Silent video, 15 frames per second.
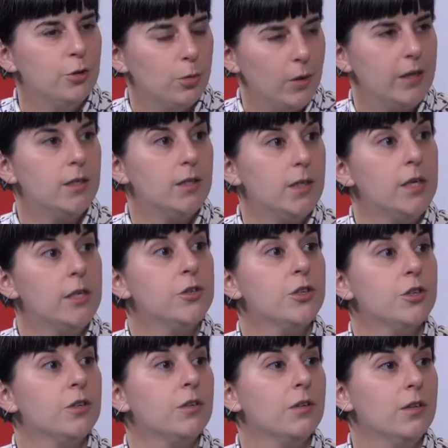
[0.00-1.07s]
direct
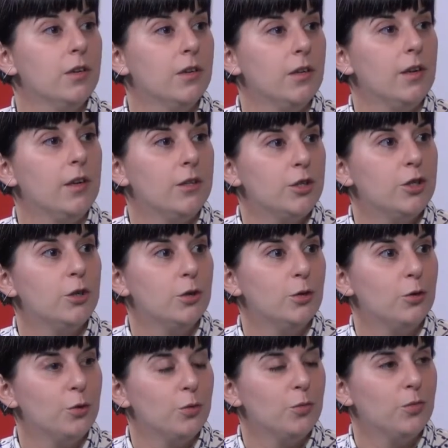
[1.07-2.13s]
attention and
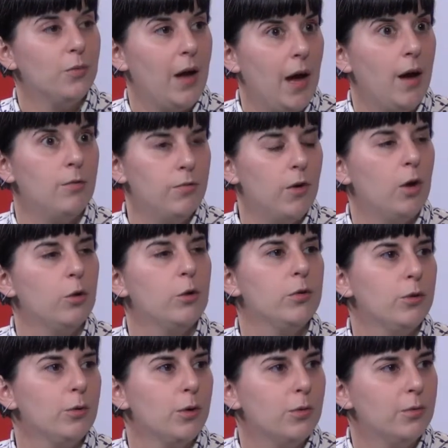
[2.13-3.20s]
to have follow
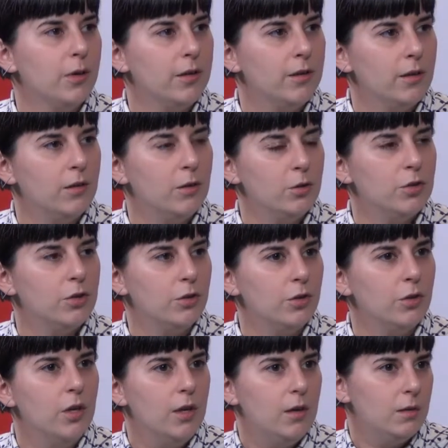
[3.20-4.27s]
through. I think
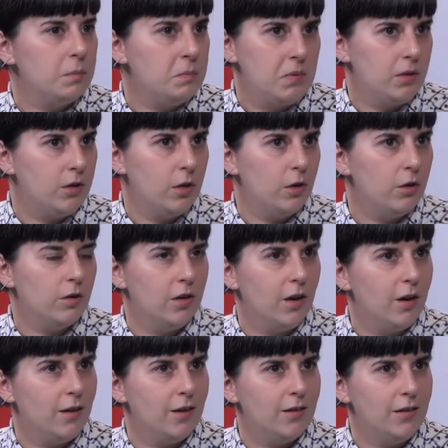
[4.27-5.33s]

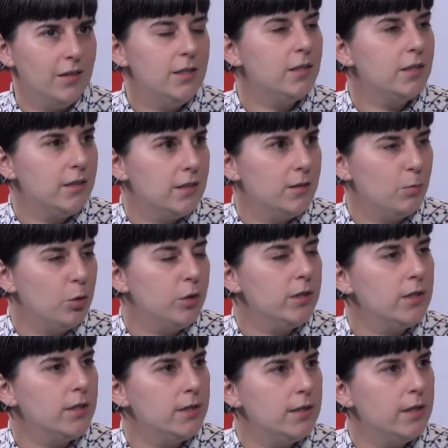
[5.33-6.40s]
they're more
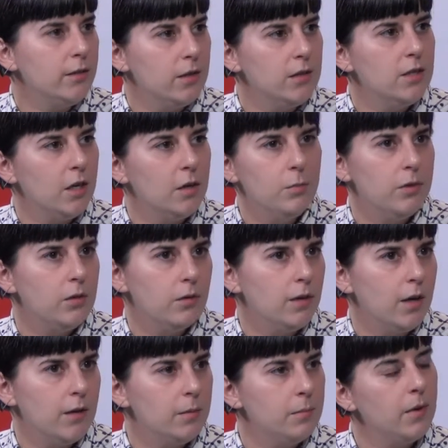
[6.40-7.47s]
easily said than done, but they're
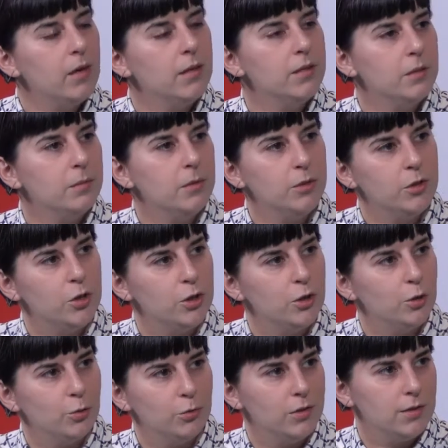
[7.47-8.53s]
not impossible to
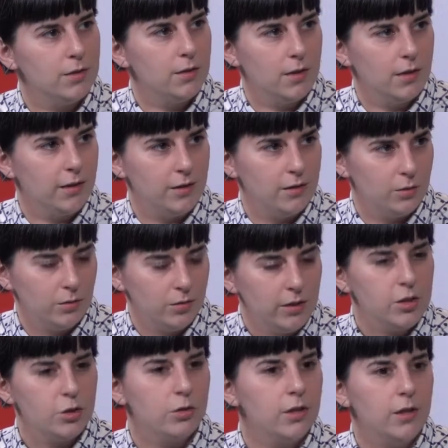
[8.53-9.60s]
do. It's not like you're
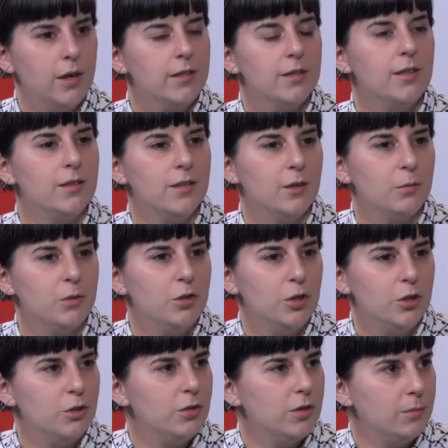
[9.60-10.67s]
literally asking someone
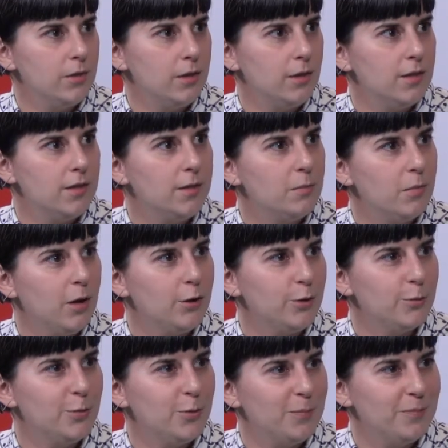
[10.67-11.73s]
to do something that's
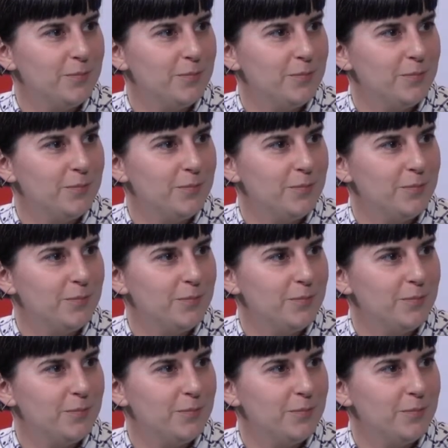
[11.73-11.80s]
impossible.